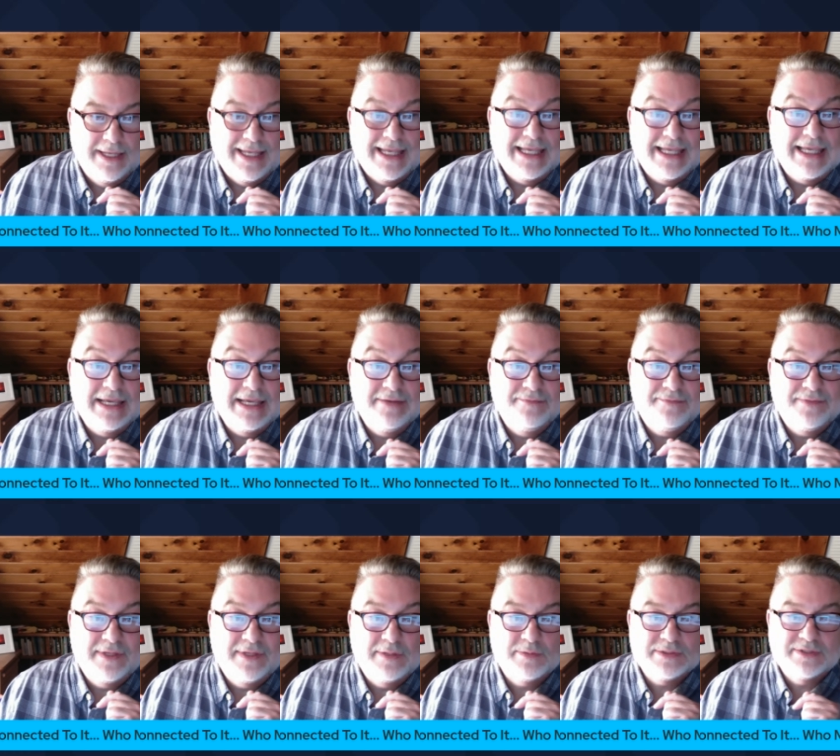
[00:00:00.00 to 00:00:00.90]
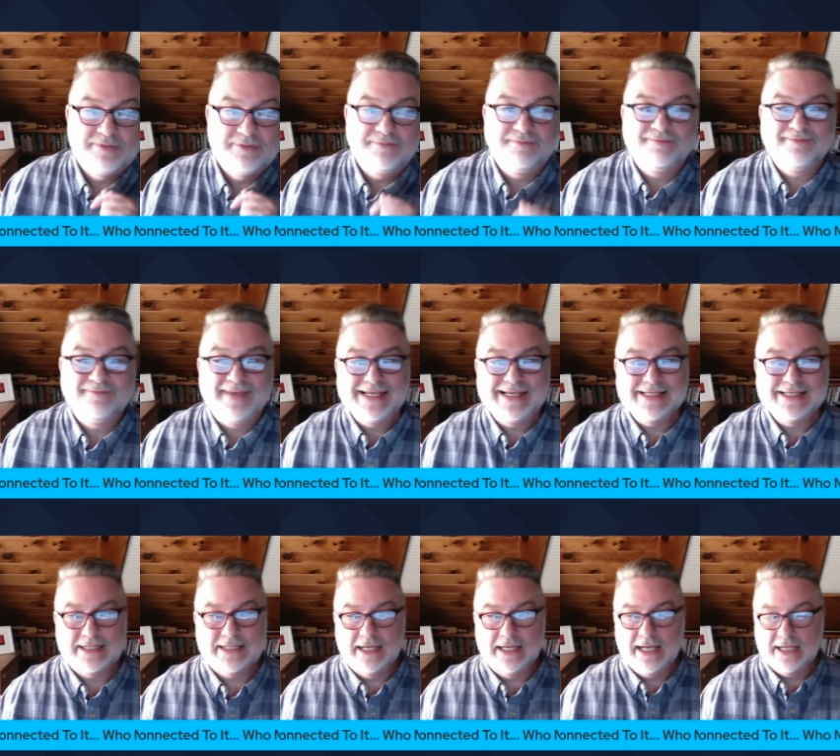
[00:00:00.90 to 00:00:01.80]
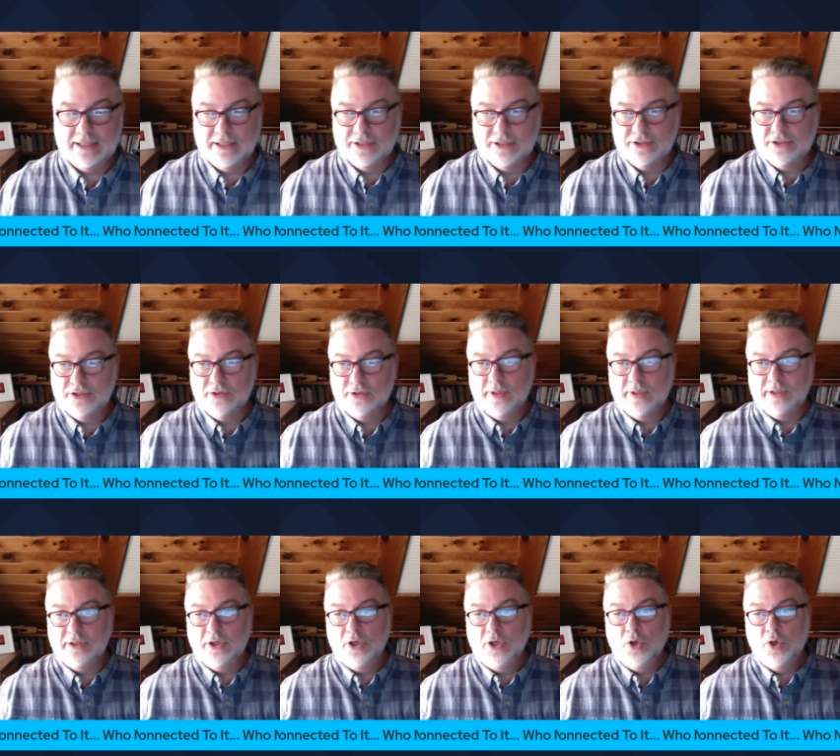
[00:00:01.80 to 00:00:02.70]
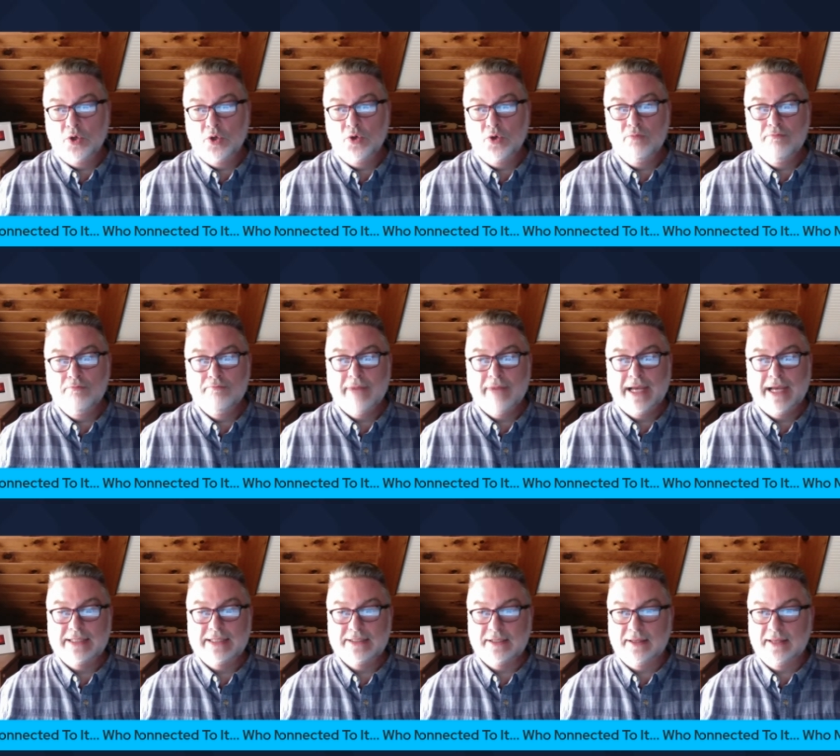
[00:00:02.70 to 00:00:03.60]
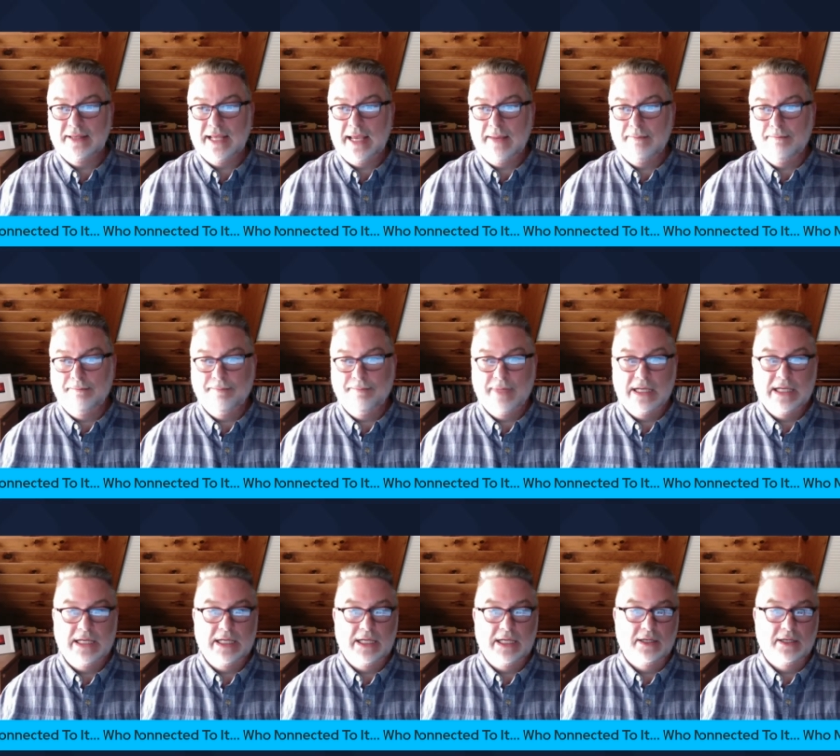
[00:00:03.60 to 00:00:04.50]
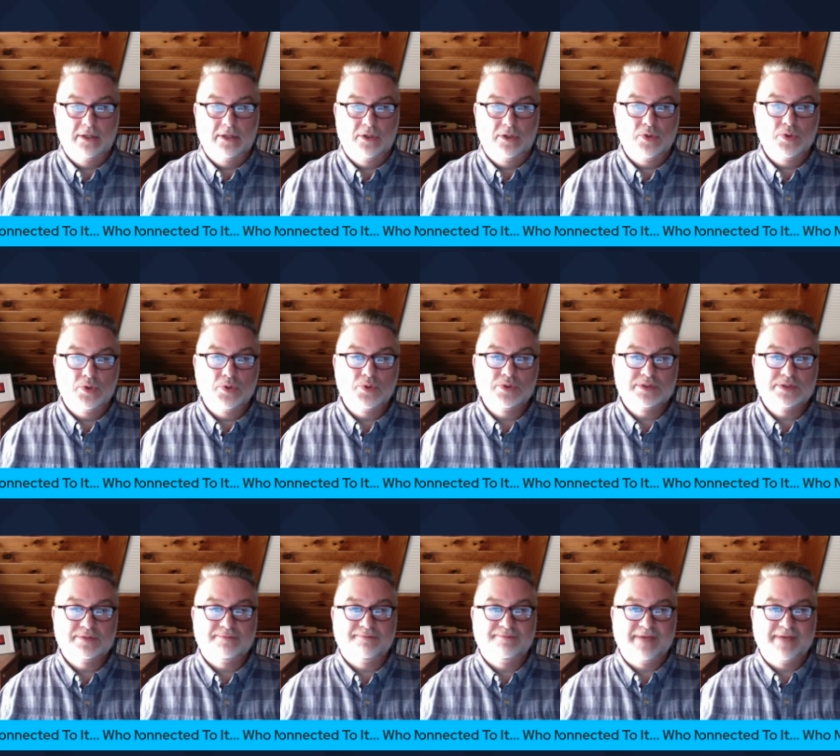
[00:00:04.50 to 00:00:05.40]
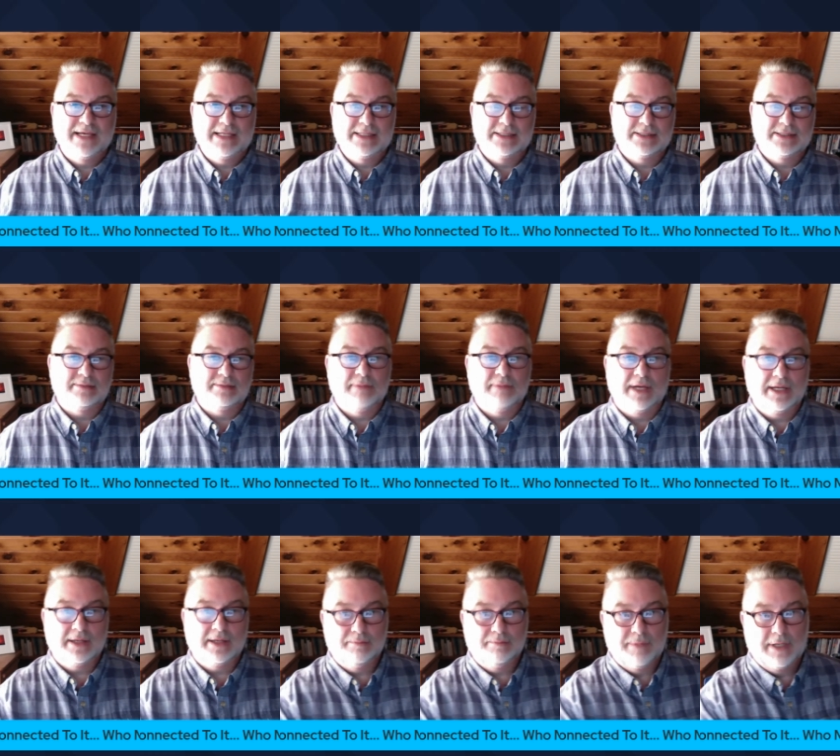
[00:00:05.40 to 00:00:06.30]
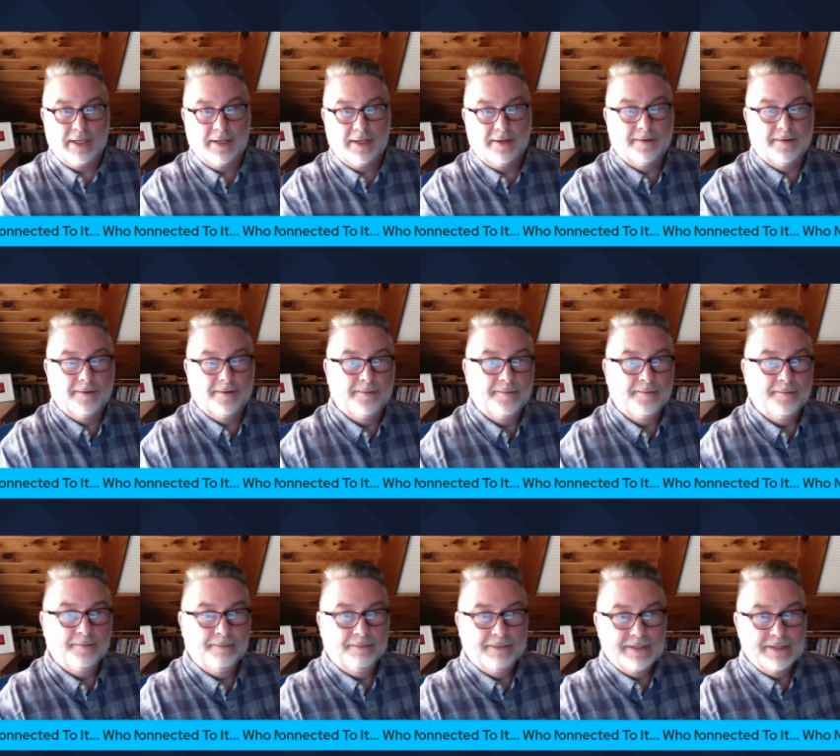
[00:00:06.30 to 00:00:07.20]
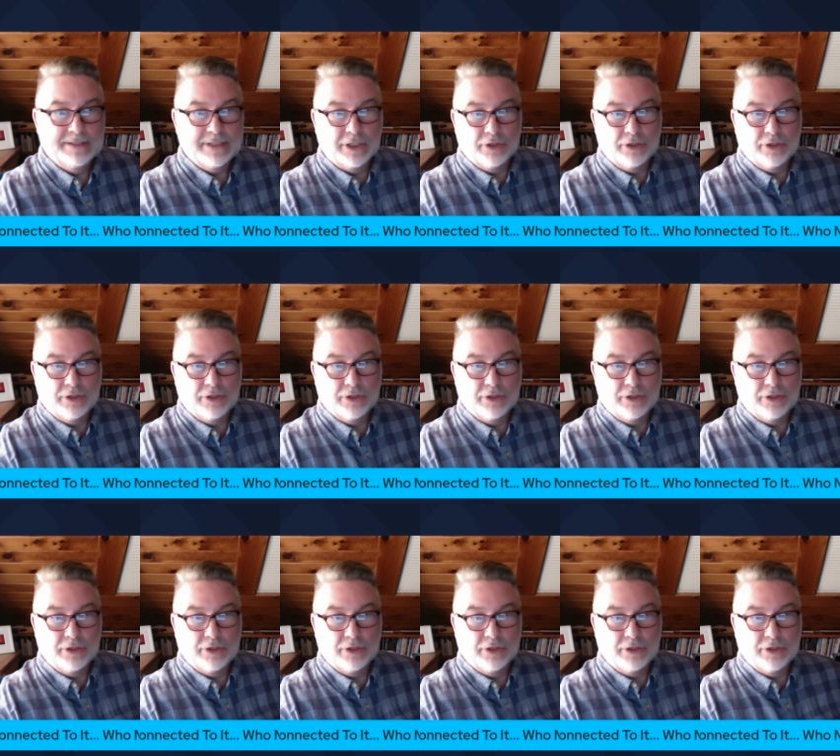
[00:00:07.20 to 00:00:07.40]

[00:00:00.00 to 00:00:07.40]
If there was a face connected to it, who might that be? Whose face might it be? Is it your